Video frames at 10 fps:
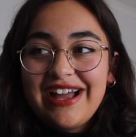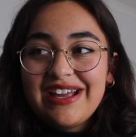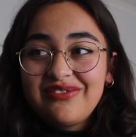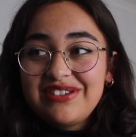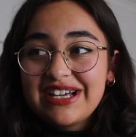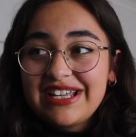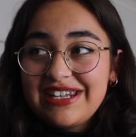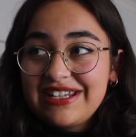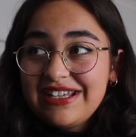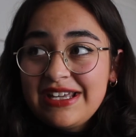I have
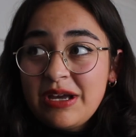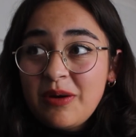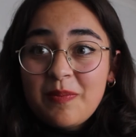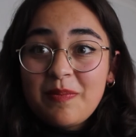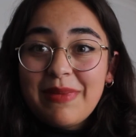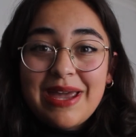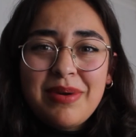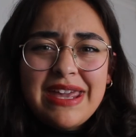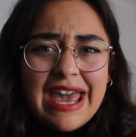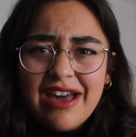done
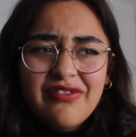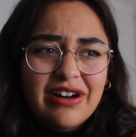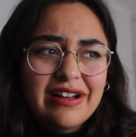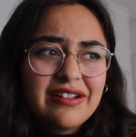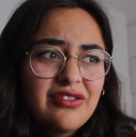maybe ever.